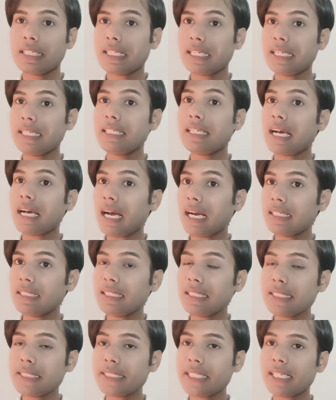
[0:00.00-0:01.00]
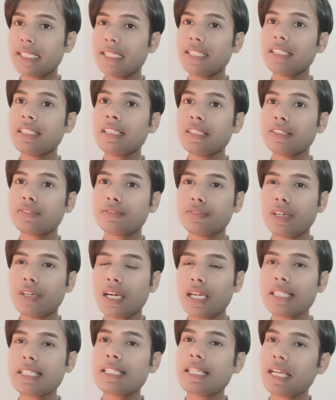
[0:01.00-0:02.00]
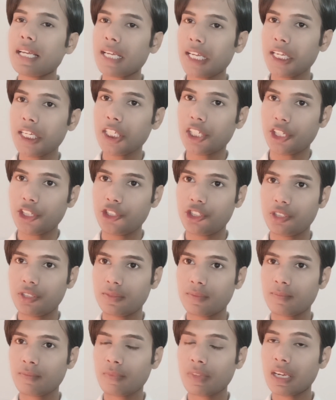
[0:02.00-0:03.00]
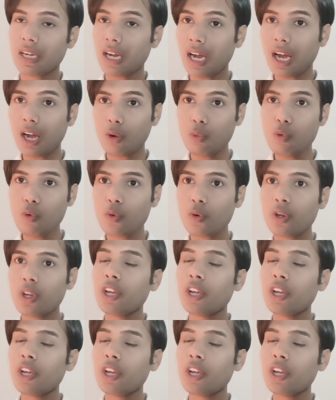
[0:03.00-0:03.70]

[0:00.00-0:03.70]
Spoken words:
in understanding fast English. How?